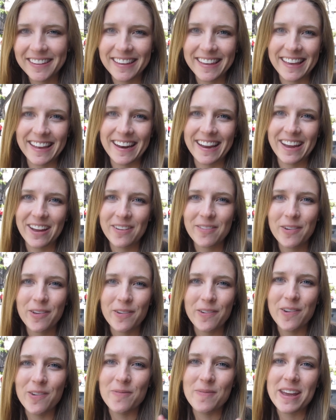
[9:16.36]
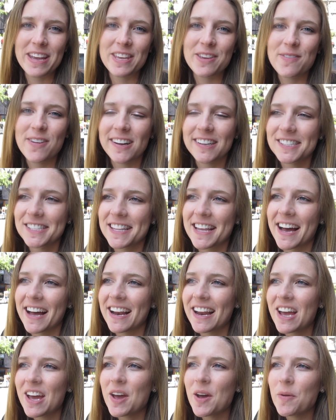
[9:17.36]
Kidding, we won't make you watch
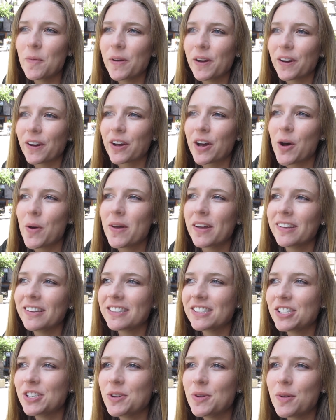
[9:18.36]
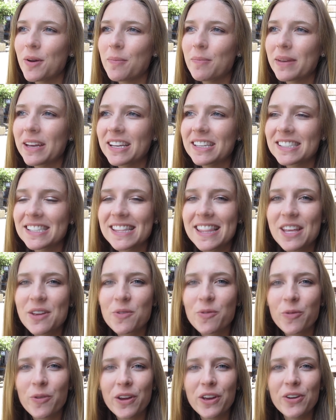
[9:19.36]
that. We are going to meet the
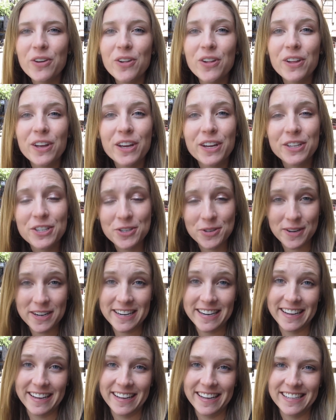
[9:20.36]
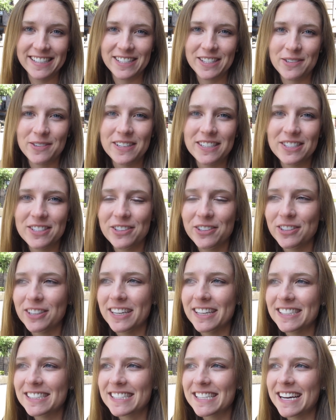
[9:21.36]
real Katrina, as Luis told
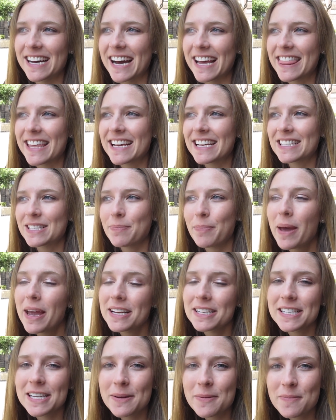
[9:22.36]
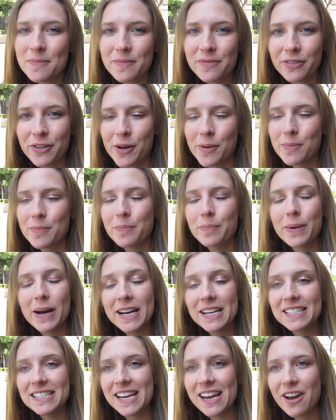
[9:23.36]
us. I think it's a painting
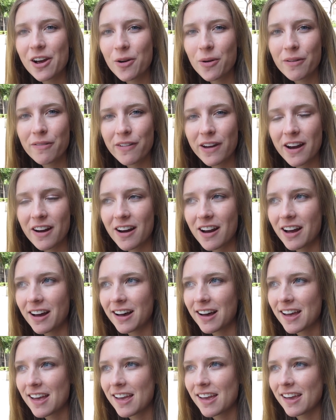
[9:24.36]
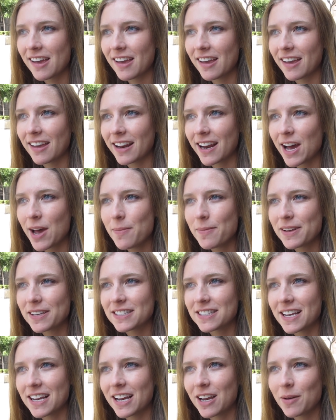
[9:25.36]
by Diego Rivera, and I'm
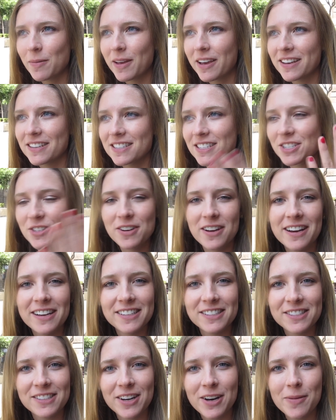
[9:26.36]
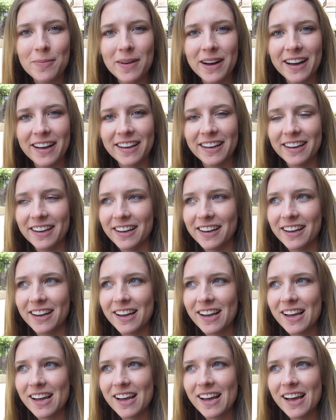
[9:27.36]
excited because as you guys saw,
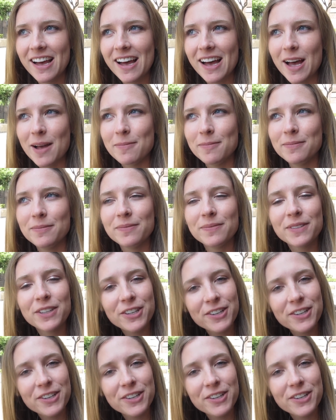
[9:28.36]
I'm